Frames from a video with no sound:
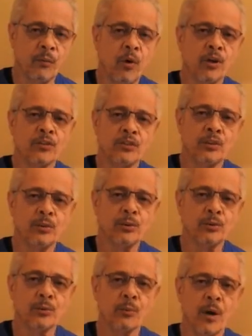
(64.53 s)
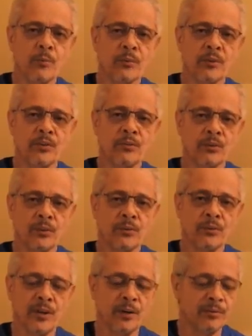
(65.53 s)
wants you to represent
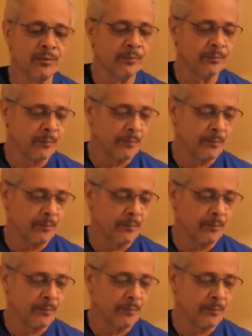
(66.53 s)
yourself.